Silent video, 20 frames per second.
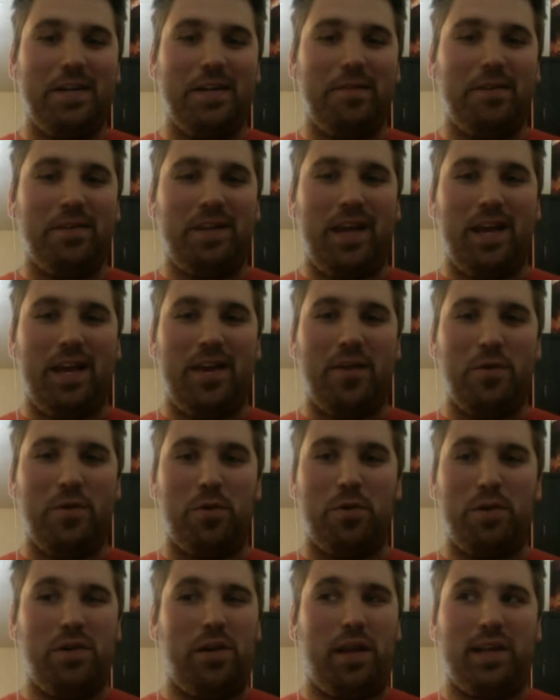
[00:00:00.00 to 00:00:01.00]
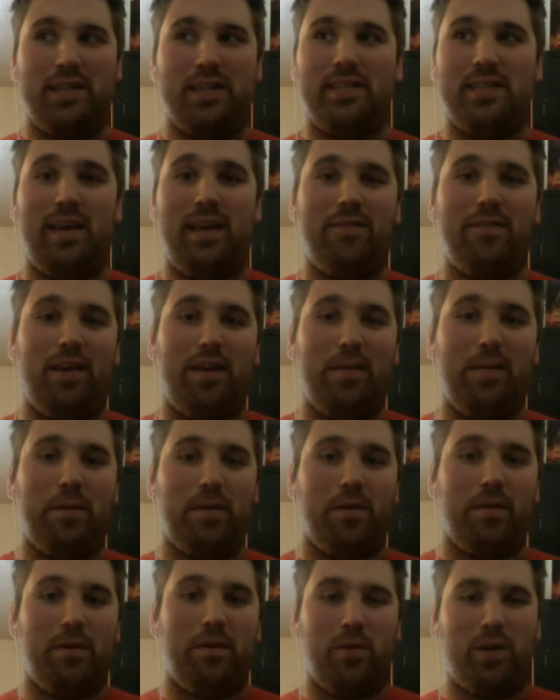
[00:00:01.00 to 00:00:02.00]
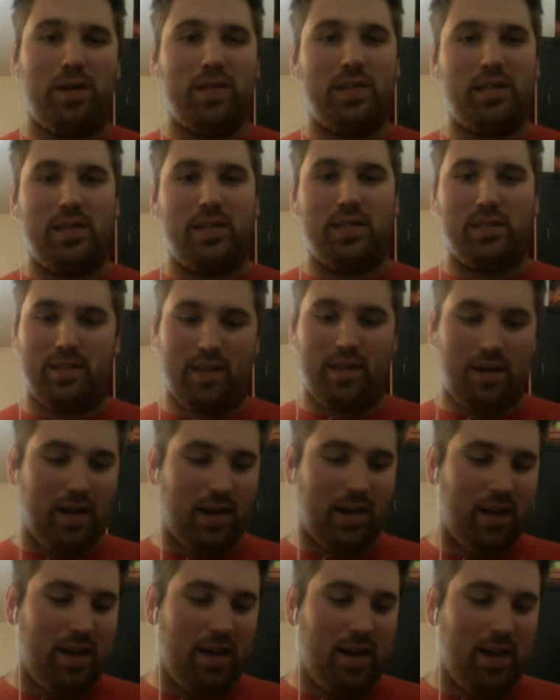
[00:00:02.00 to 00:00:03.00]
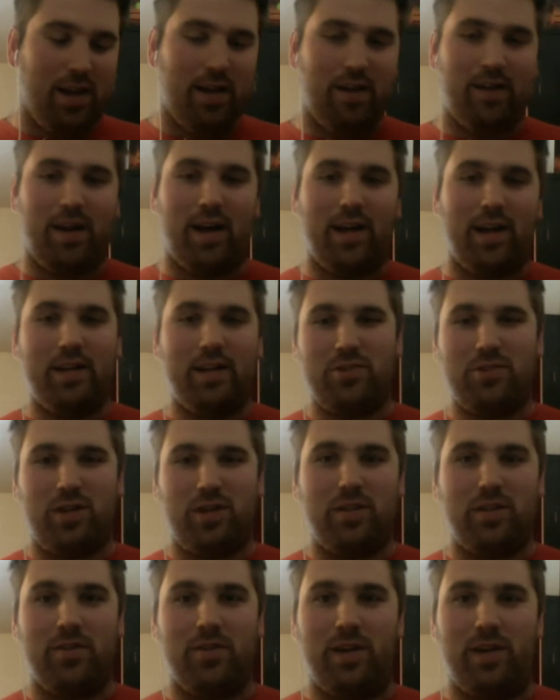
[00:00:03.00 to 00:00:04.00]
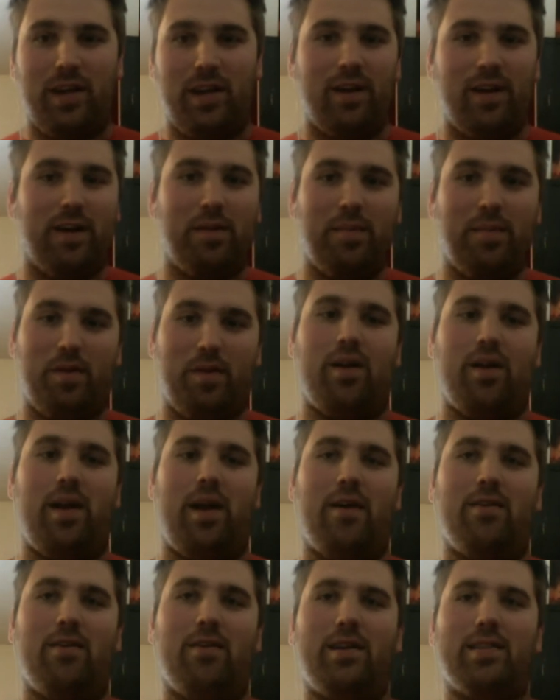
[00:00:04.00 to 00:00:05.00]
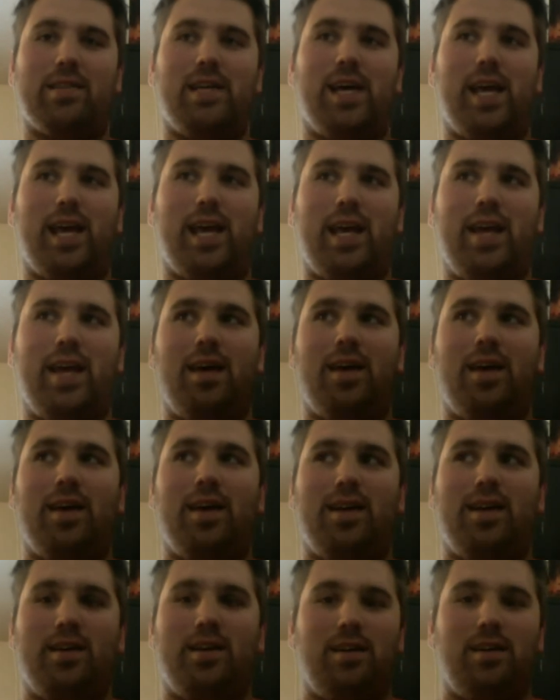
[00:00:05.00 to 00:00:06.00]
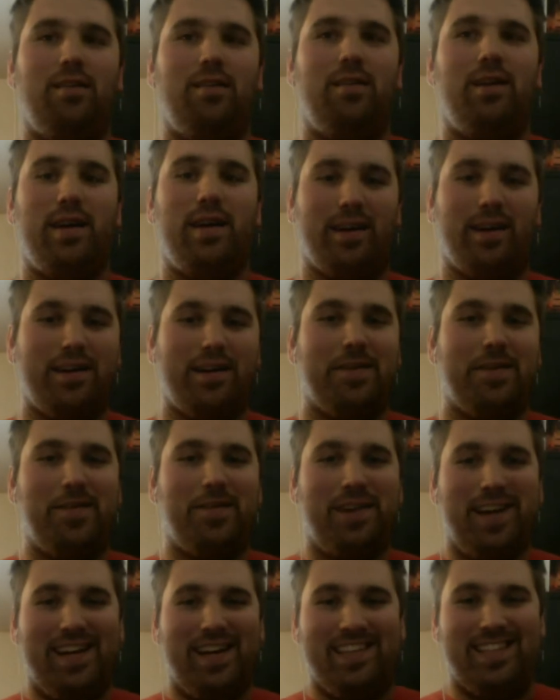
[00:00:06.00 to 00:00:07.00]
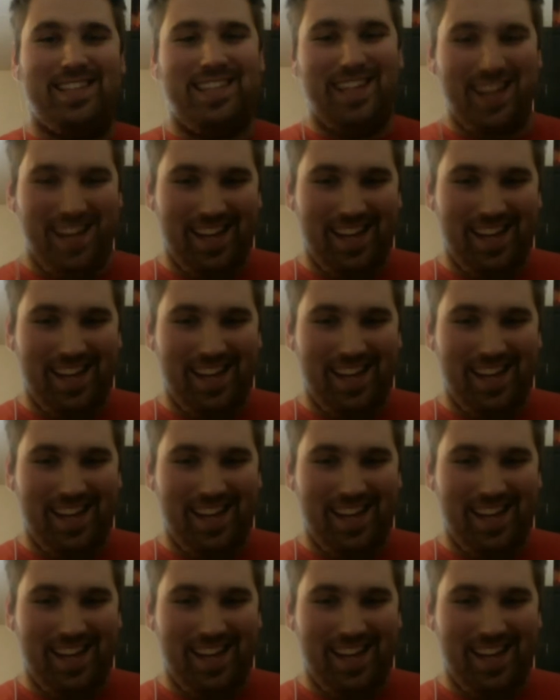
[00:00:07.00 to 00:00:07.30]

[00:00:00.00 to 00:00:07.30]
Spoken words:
feel like you're, like slave labor, and your work's gonna suck. You're not gonna enjoy doing it. You're gonna burn out, and it's like, all right, good advice.